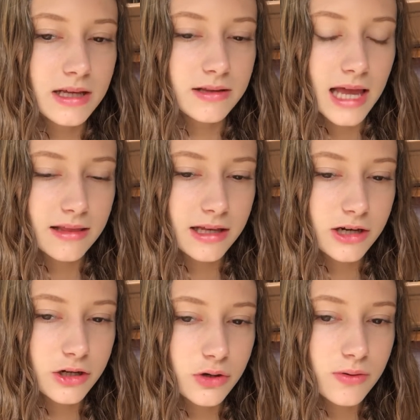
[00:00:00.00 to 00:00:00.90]
lately to
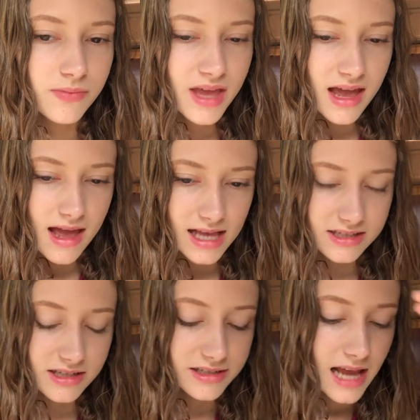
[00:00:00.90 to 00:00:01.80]
do is
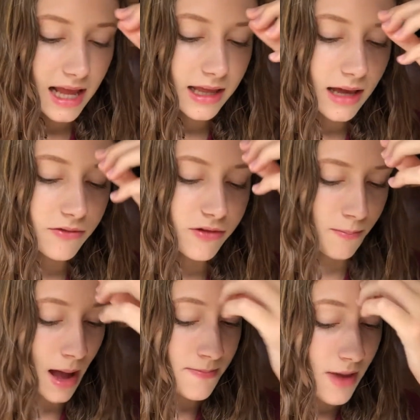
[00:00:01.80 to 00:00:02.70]
to take it from
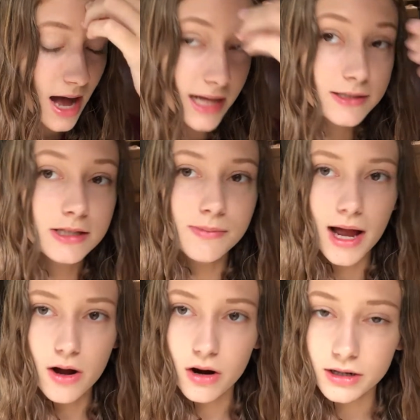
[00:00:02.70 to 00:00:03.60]
my mind to my
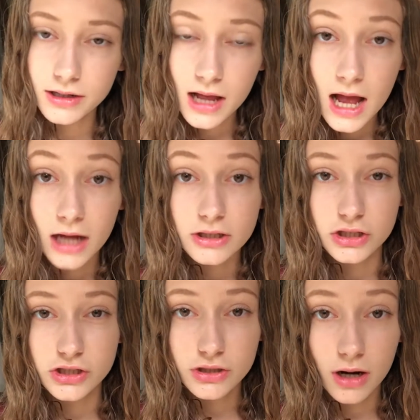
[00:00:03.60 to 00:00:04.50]
heart, to
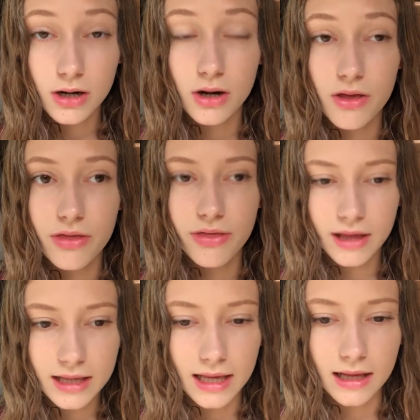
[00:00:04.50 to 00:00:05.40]
start
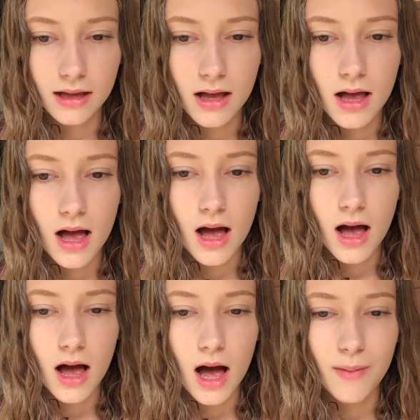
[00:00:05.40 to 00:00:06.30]
thinking
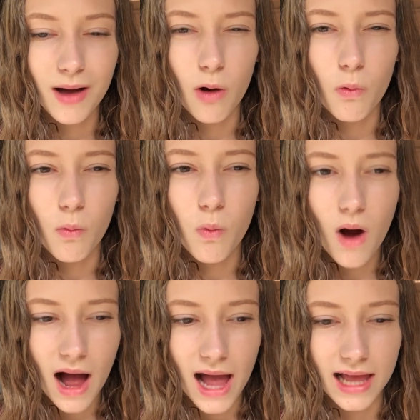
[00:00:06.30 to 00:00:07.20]
about
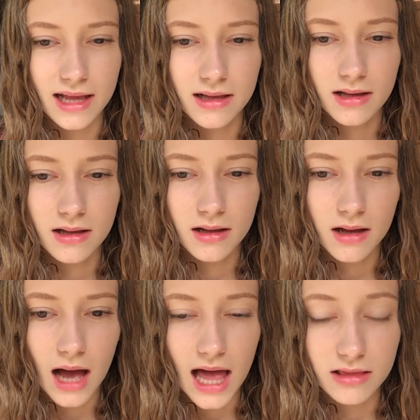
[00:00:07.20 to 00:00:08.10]
why
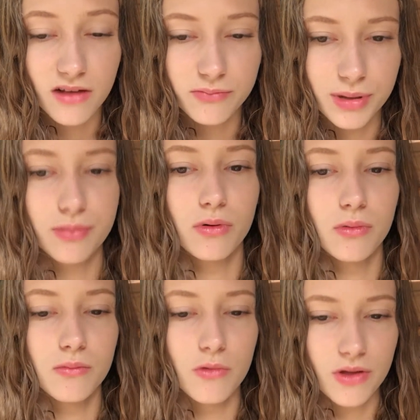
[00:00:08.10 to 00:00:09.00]
I love
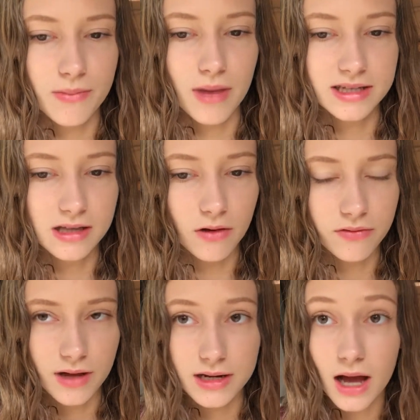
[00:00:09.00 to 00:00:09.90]
people more than
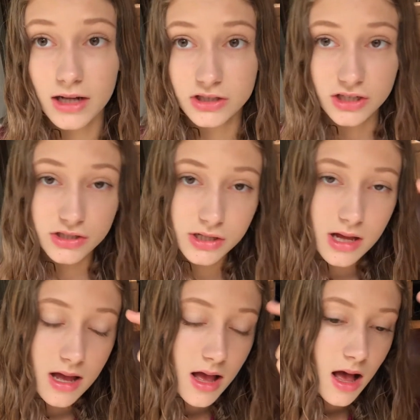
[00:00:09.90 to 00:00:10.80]
myself, and not just,
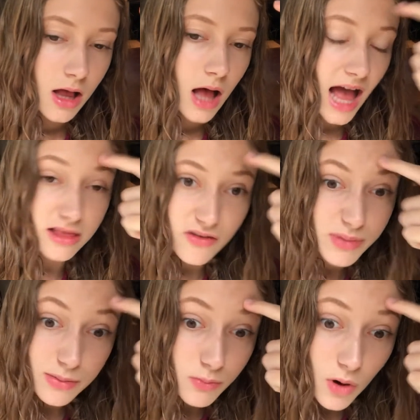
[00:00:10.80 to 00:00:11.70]
I love
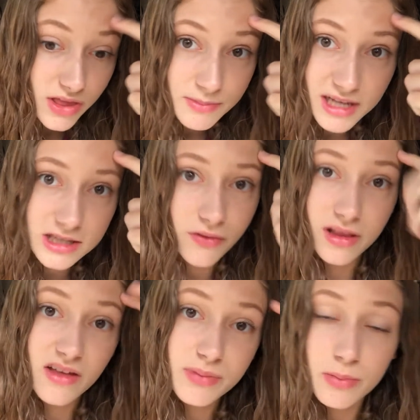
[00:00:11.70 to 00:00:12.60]
people more than myself, I
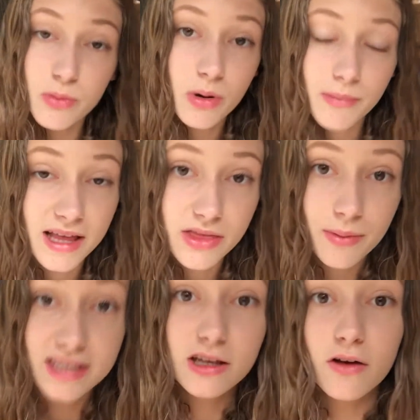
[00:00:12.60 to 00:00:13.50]
love people more my, than
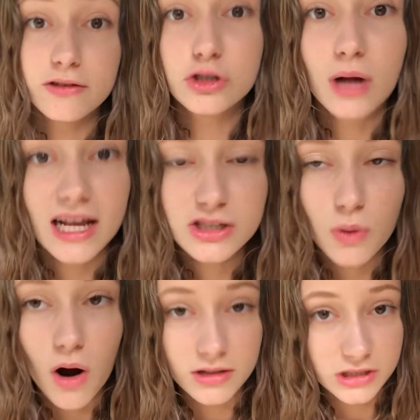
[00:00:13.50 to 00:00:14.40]
myself and try so
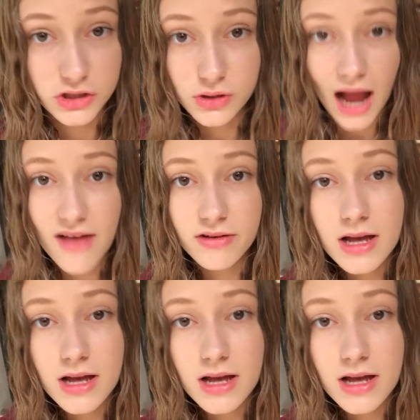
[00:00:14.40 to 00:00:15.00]
hard and strive.